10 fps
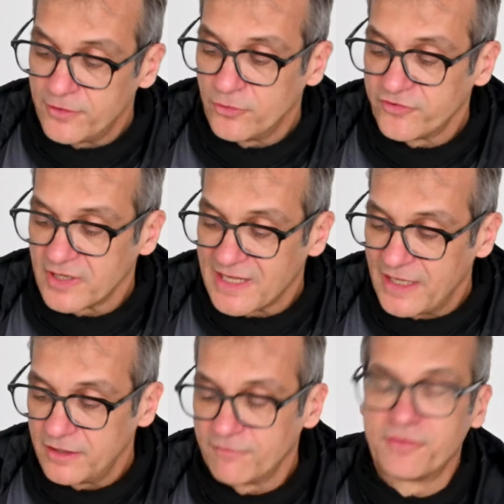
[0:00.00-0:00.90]
those are
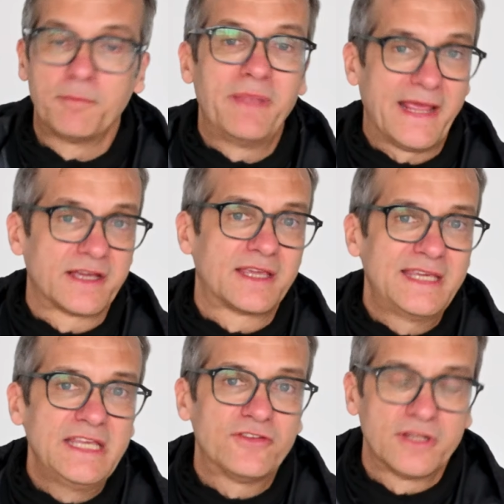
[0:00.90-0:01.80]
kind of the black
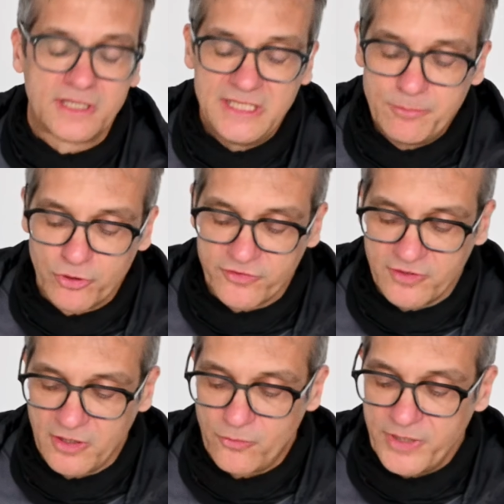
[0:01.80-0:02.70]
keys on a keyboard.
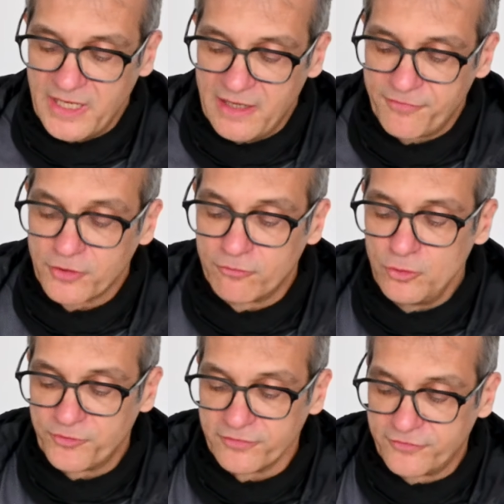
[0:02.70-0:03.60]
So we have the
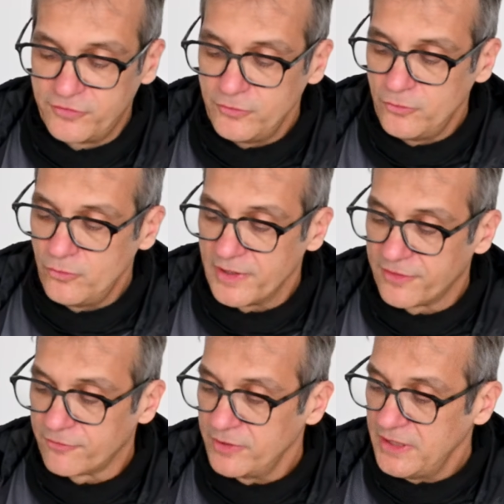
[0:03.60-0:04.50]
groups of 2 and
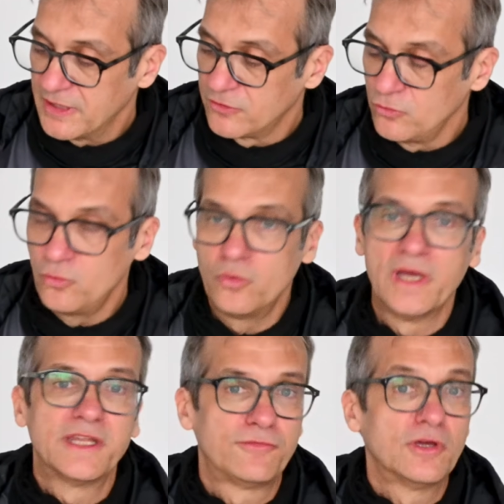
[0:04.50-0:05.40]
3 and 2,
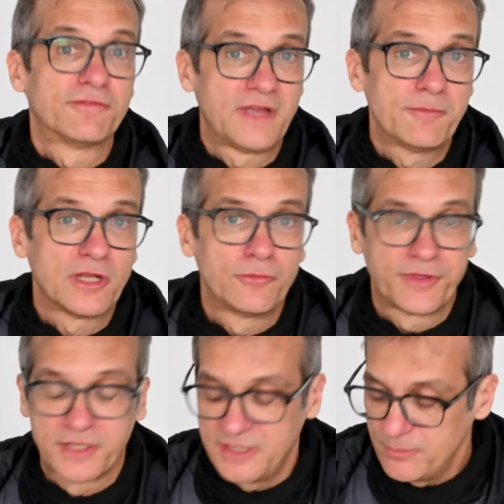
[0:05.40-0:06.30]
and if you are familiar with
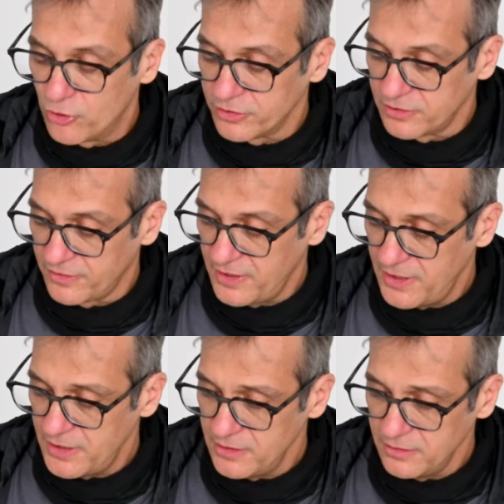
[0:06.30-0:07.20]
the keyboard,
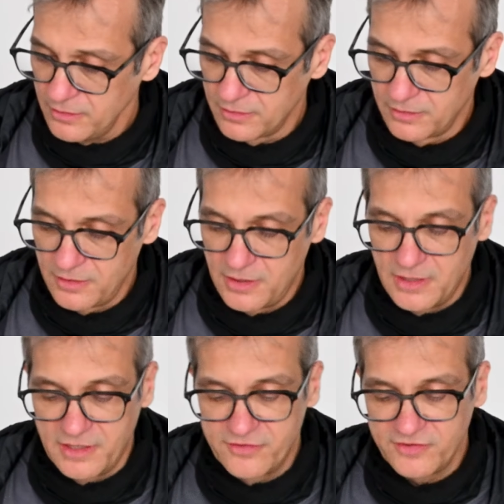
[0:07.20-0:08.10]
then
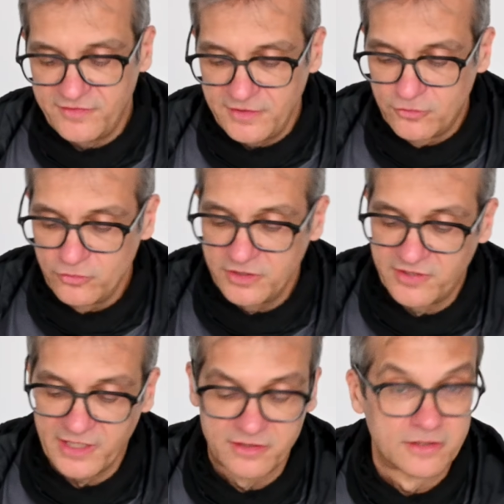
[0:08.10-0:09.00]
it's easy to
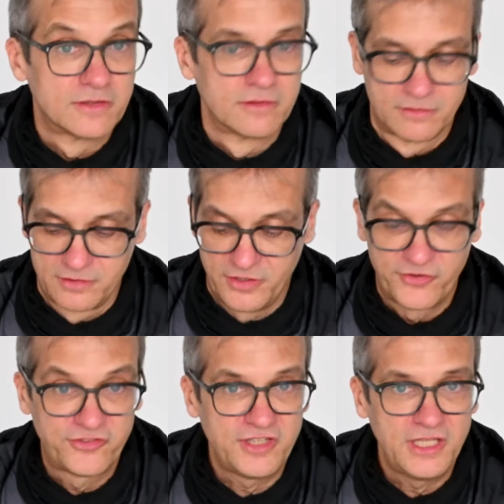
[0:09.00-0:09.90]
detect a
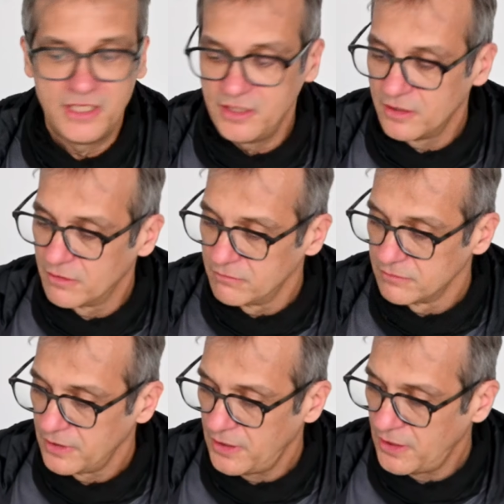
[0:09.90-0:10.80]
C here
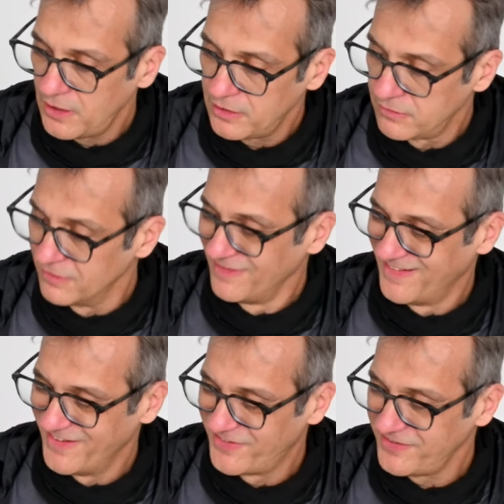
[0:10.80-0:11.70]
and
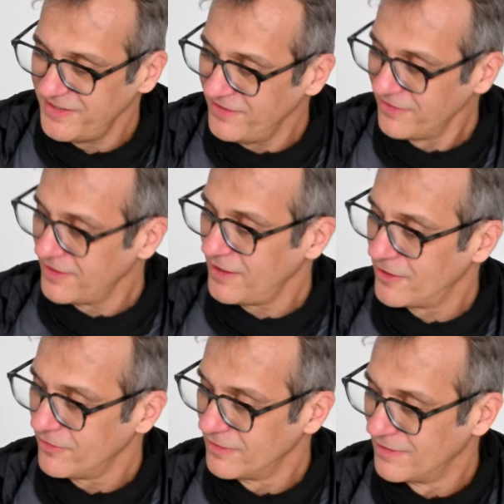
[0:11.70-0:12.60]
a C
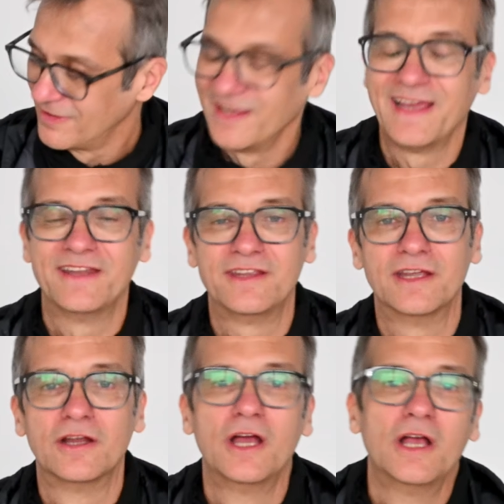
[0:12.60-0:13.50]
there and
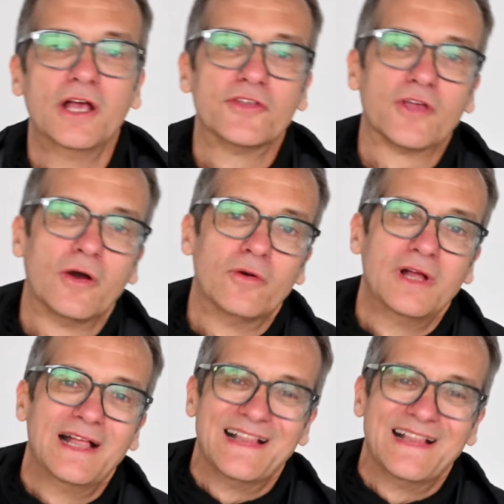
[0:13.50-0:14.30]
here. So